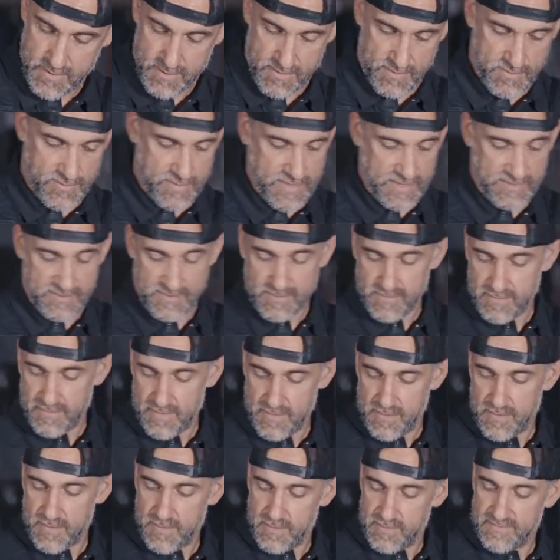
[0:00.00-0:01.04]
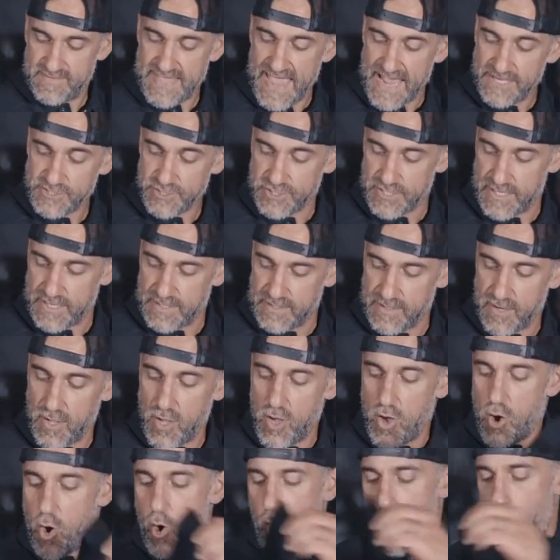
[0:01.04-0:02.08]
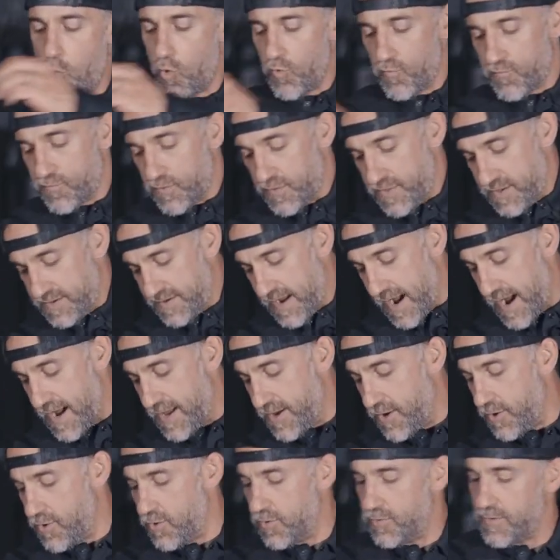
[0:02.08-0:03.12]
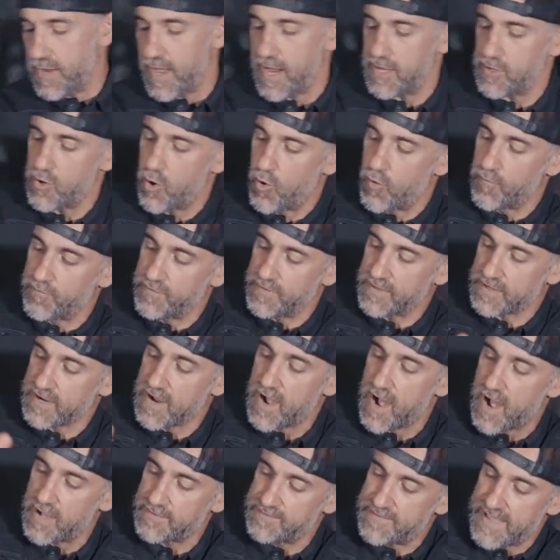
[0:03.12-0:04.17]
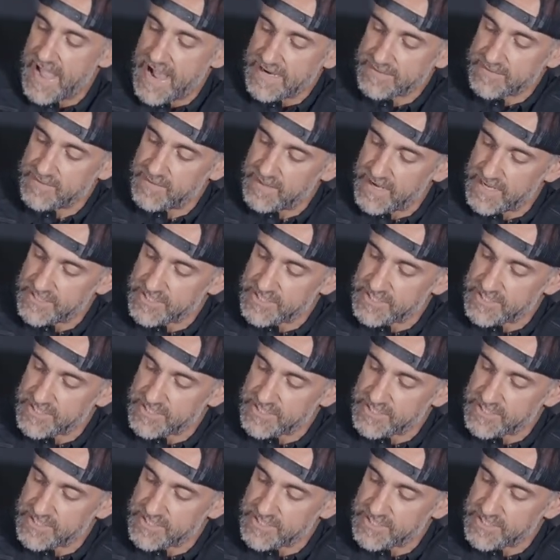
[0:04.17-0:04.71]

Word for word: this tension over the diode and over the contact that I